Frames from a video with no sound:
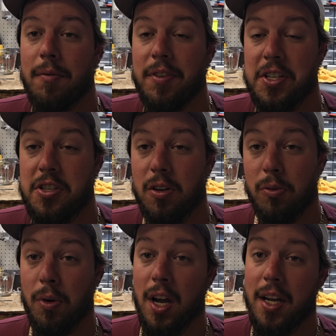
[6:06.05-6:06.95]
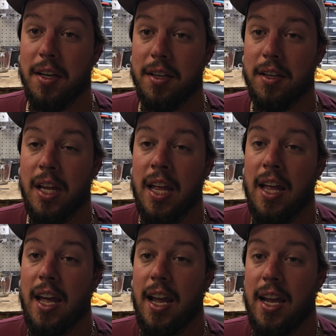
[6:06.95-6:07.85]
Fitzgerald rod,
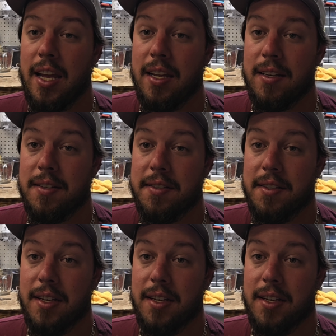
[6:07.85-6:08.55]
and